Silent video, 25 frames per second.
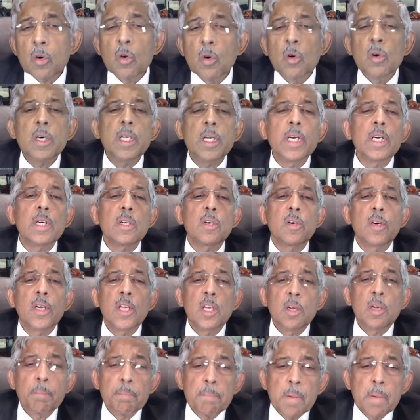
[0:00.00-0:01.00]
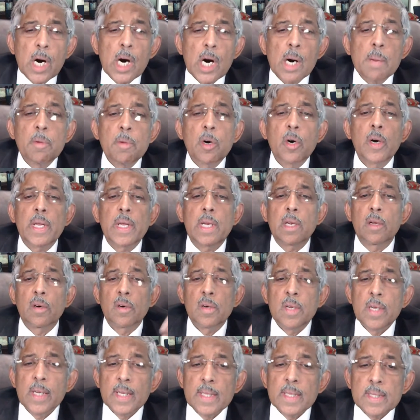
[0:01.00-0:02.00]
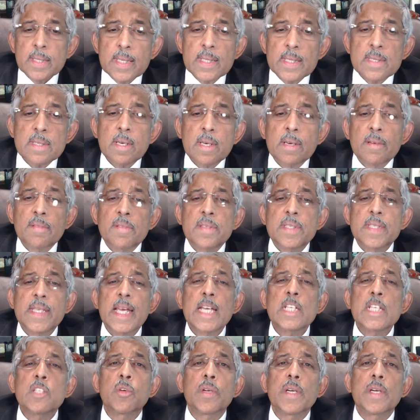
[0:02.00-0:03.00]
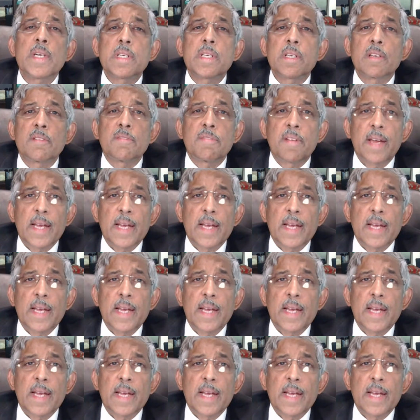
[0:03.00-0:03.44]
coconut oil or palm oil, or these are saturated